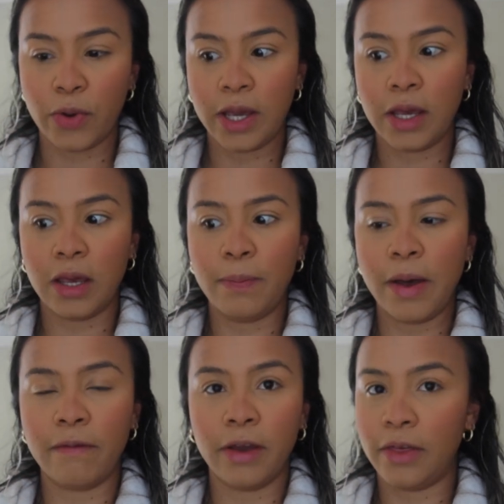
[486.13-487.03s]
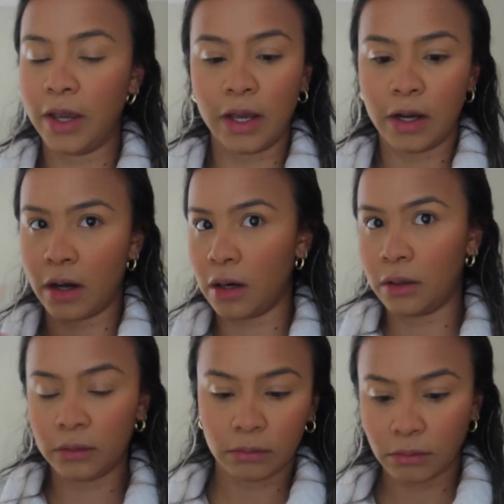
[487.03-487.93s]
We keep everything in
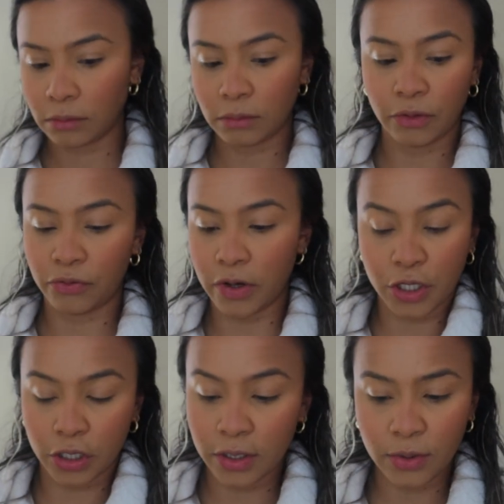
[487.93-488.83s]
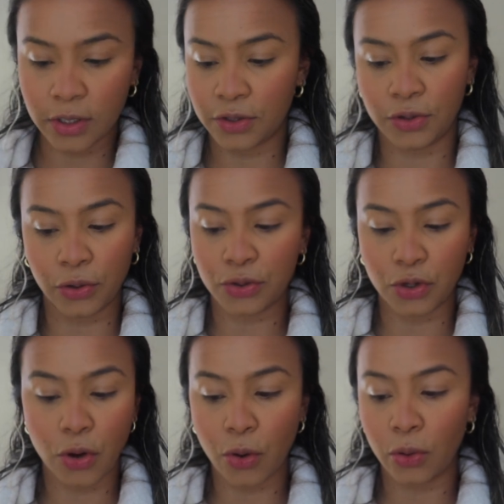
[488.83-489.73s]
our fridges. There's
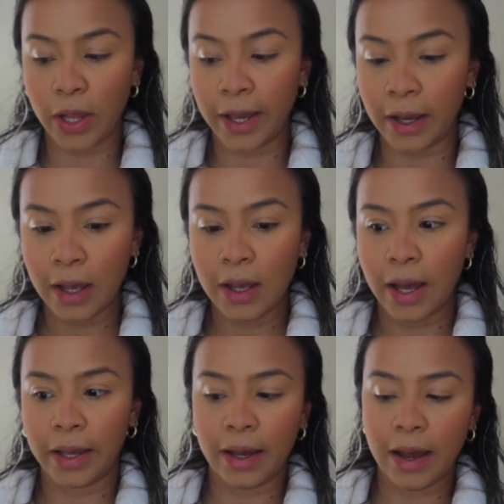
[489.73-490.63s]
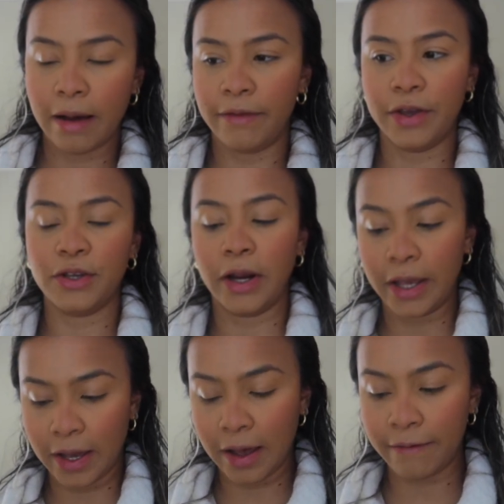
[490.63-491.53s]
no like, I can't have this or I
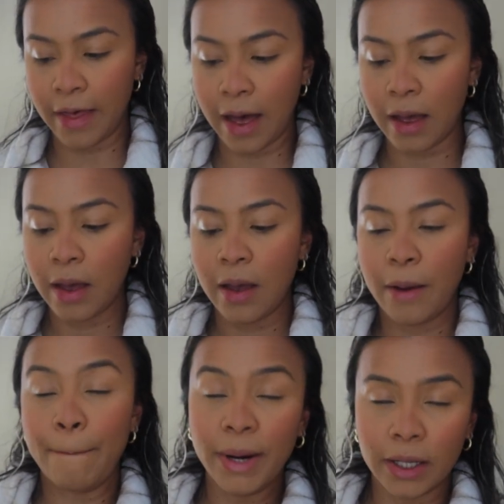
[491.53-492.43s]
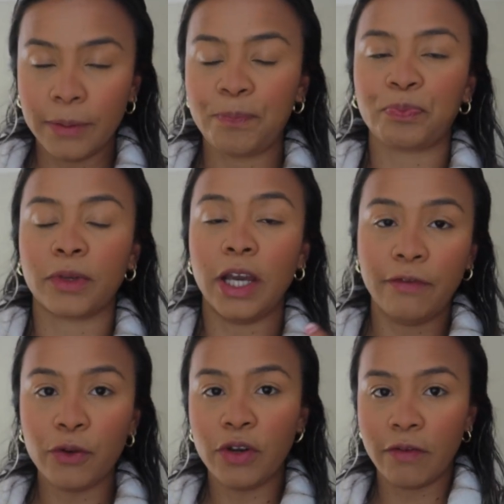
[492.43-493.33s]
can't have that. But
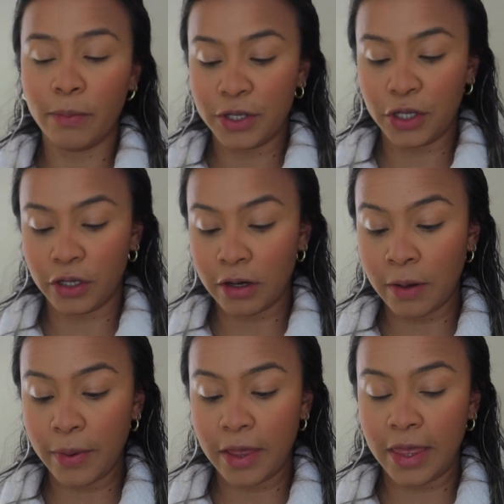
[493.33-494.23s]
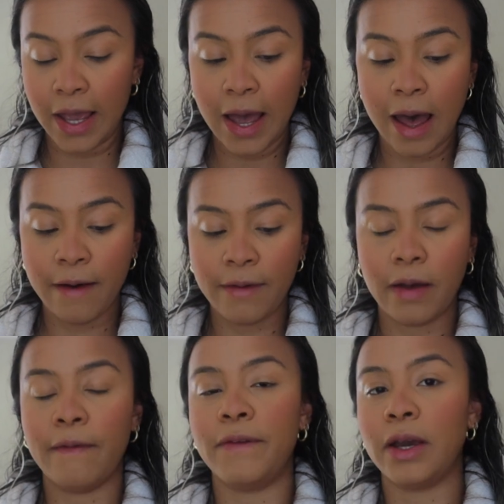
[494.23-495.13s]
if you've never been to Europe, they
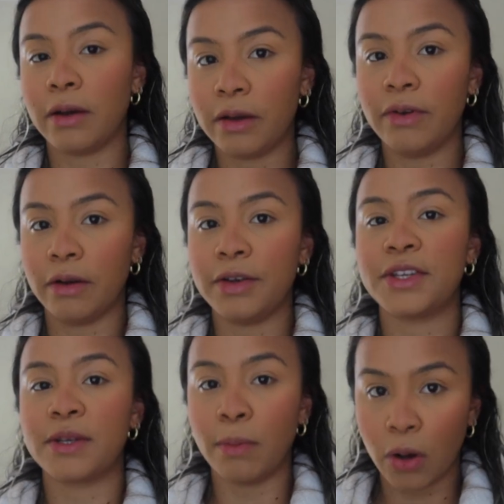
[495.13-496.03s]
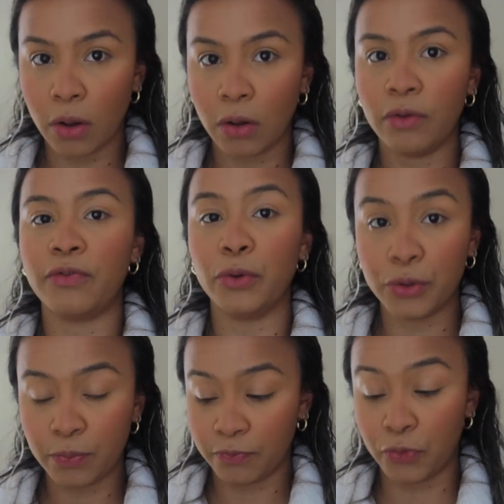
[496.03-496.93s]
have very, very small
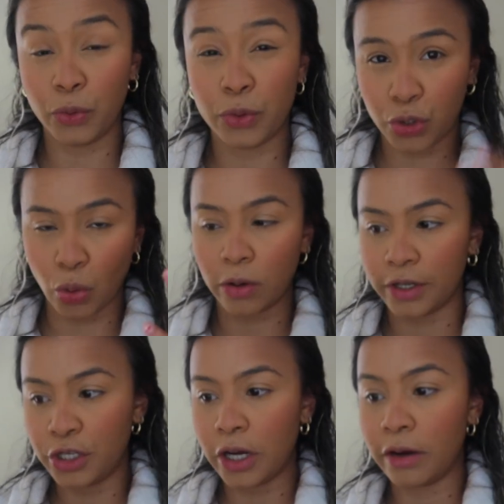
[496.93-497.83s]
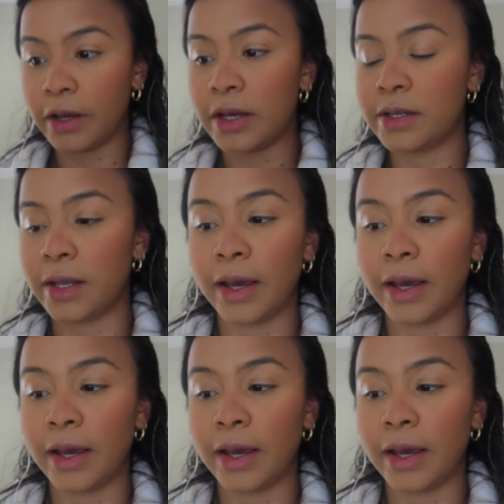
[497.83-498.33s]
food storage areas.